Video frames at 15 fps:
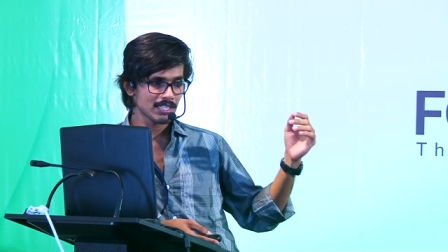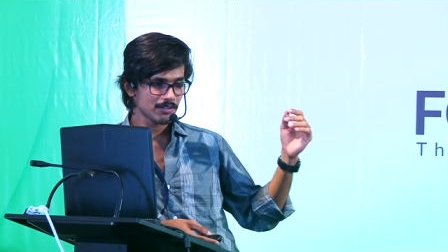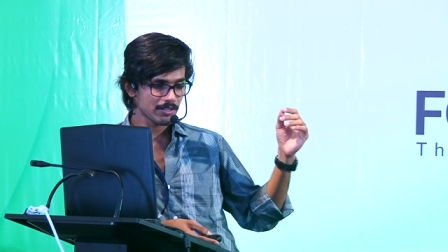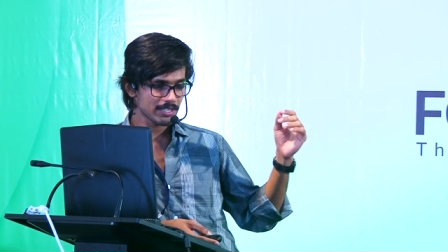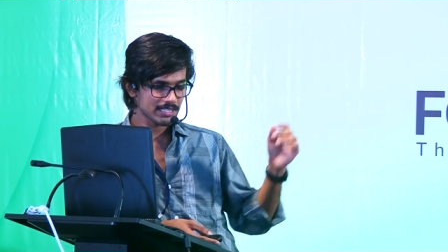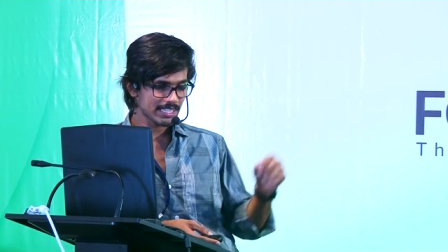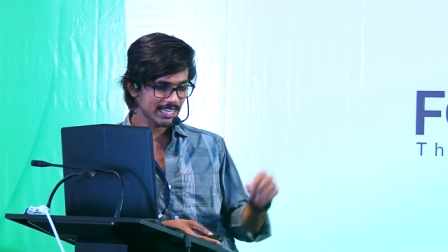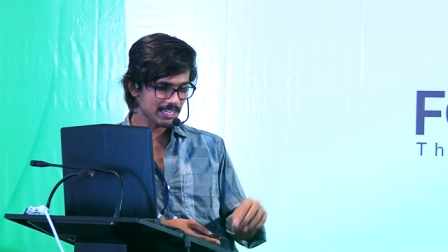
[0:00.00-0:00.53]

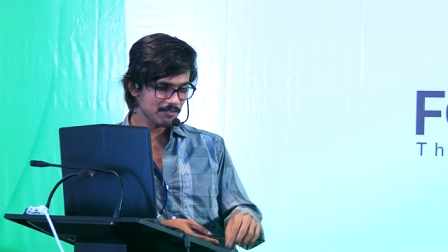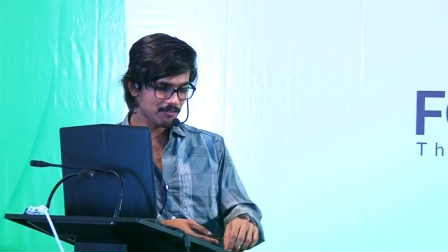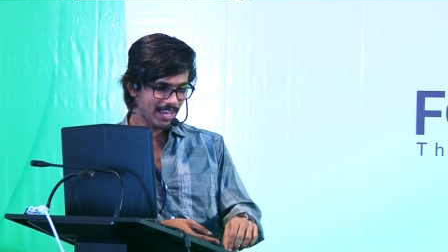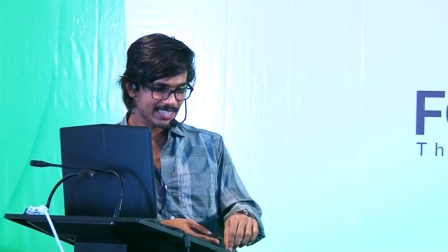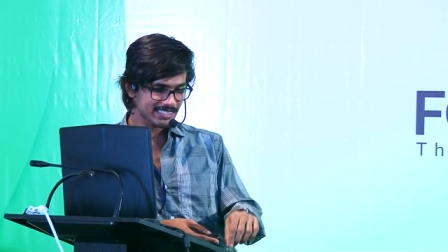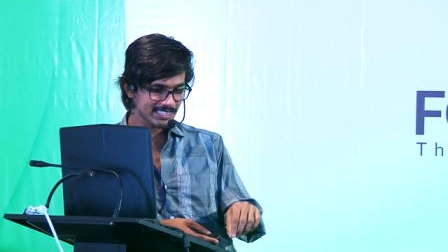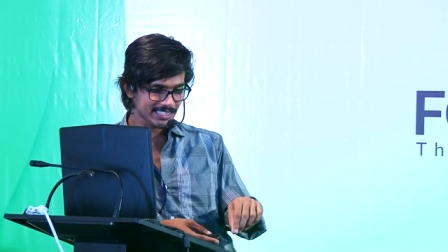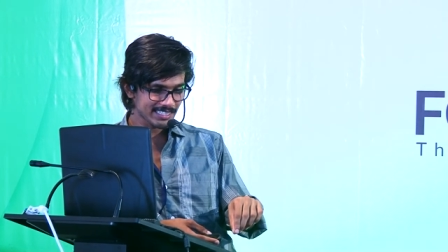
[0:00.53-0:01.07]
they can
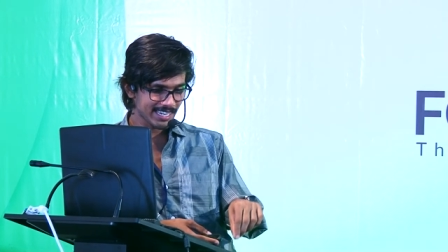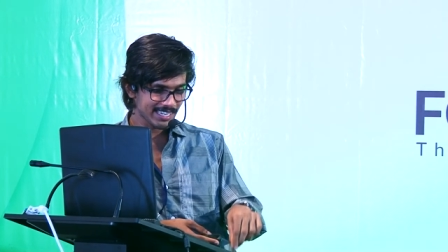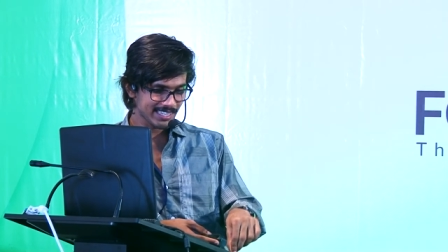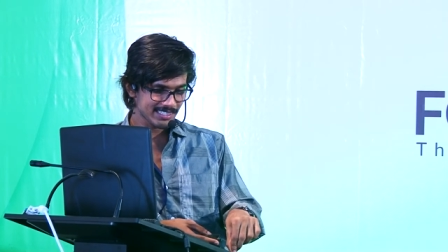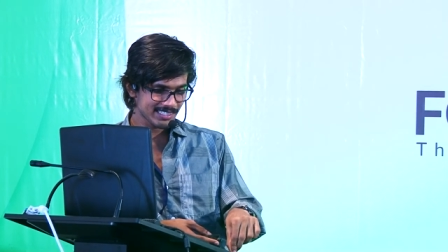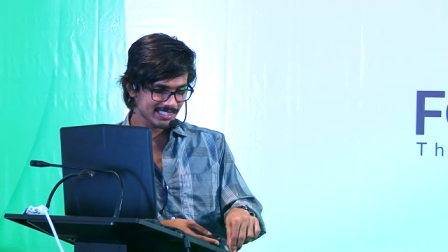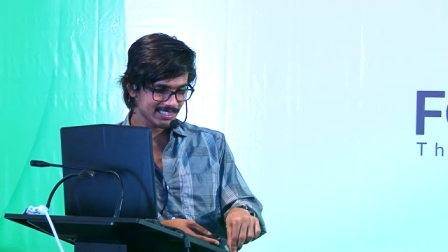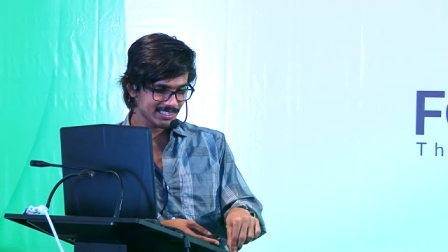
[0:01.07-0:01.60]
flag this guy
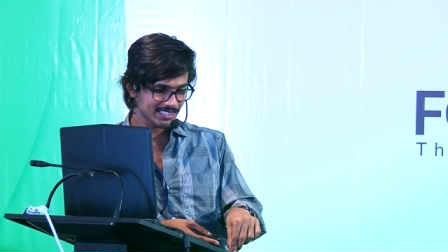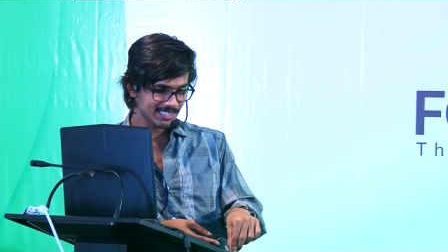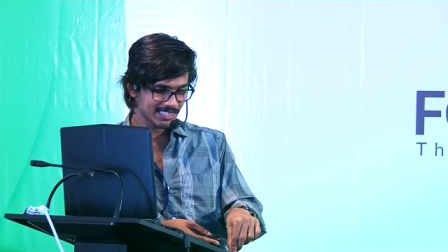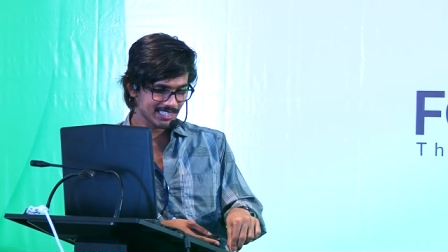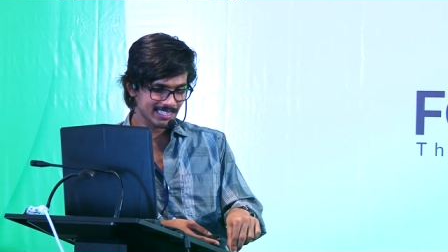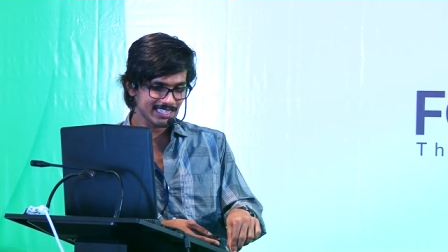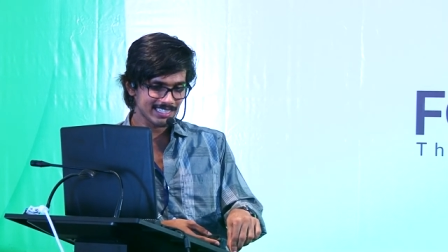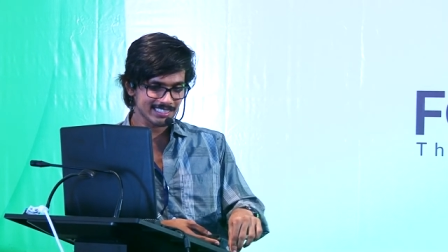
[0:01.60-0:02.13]
is
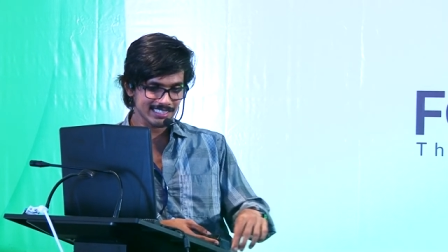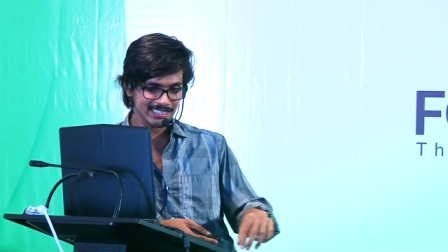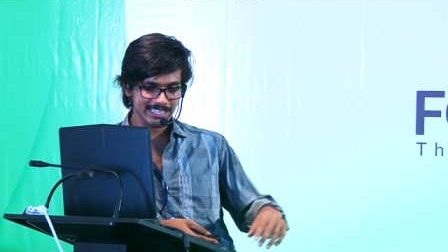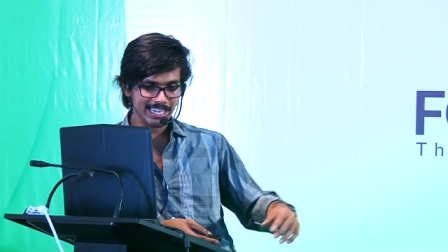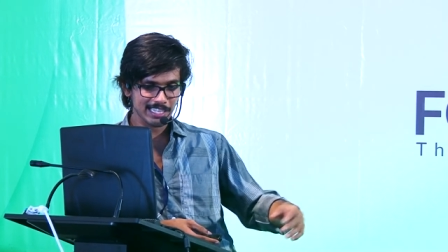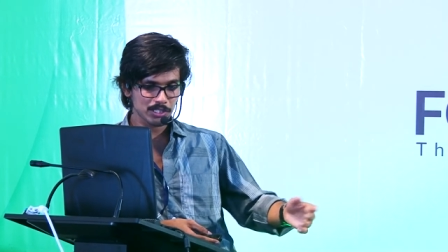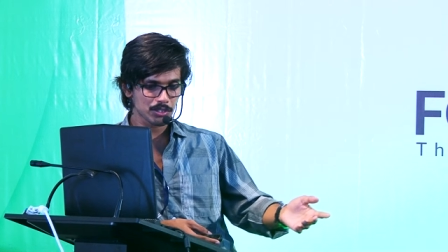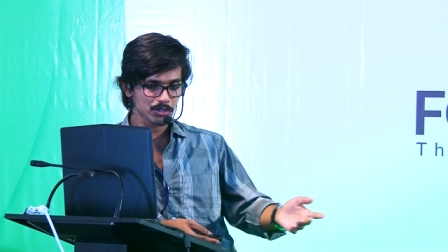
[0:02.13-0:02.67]
this
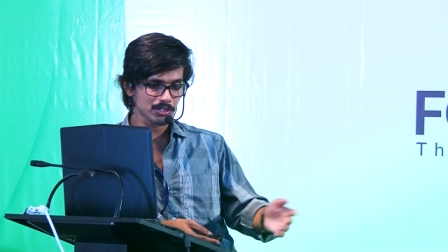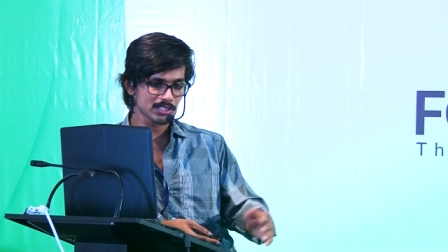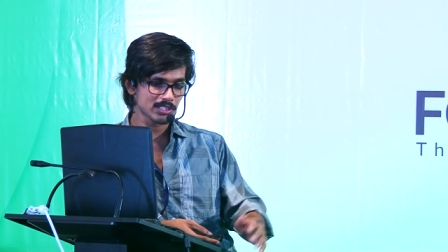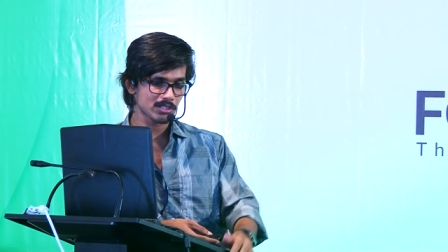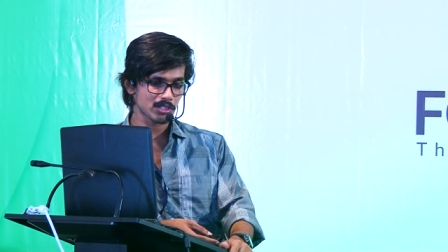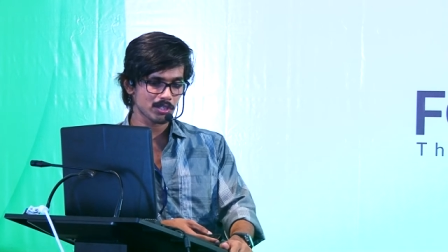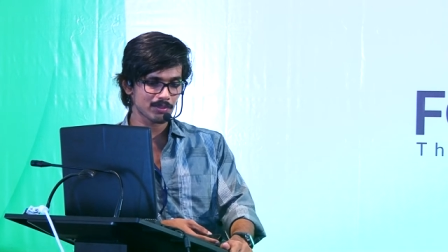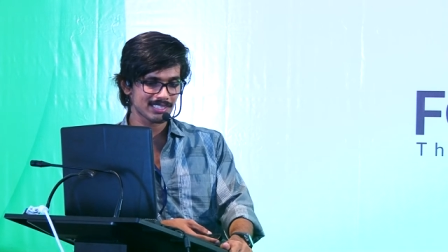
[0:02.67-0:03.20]
guy is doing
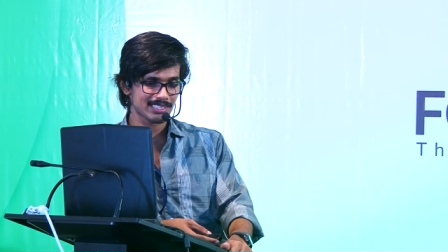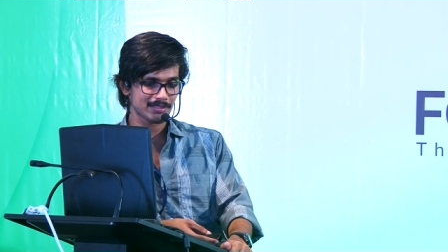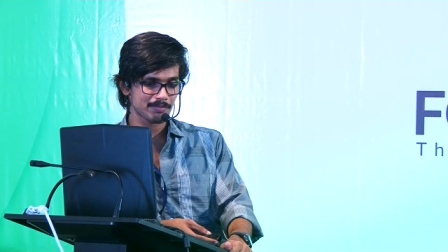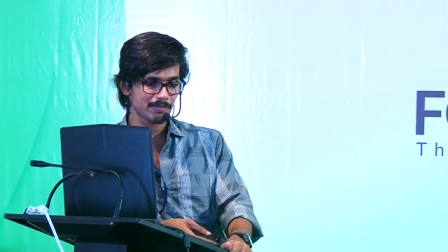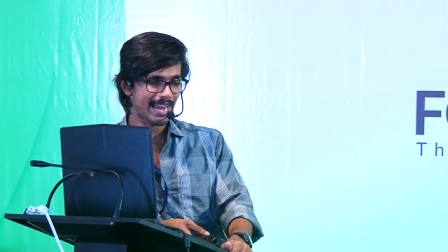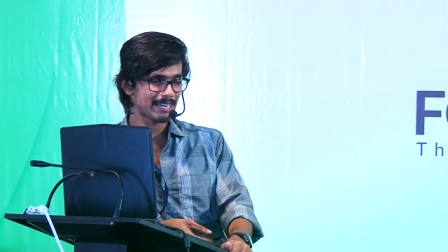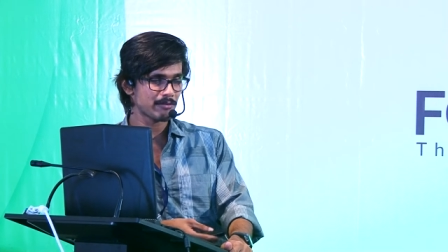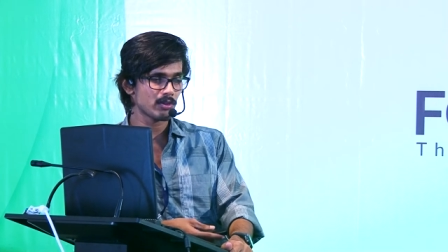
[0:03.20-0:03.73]
so much
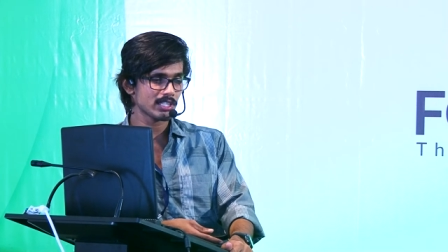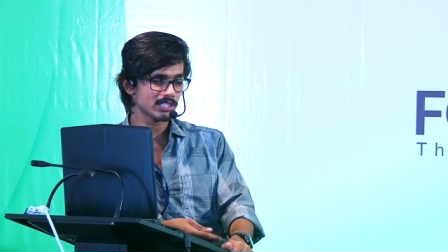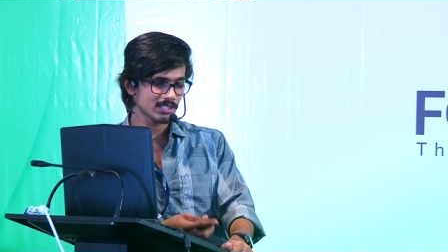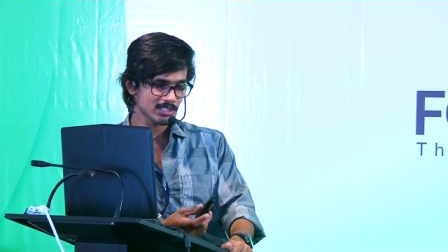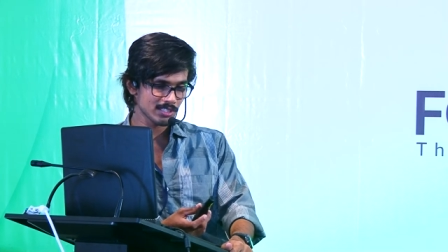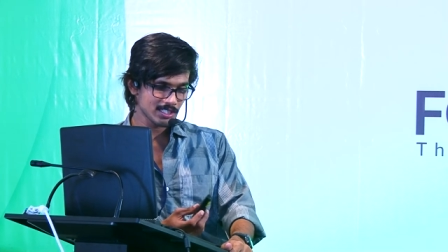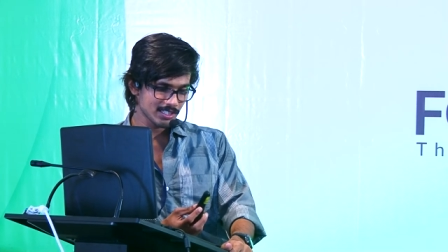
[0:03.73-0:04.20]
bad works,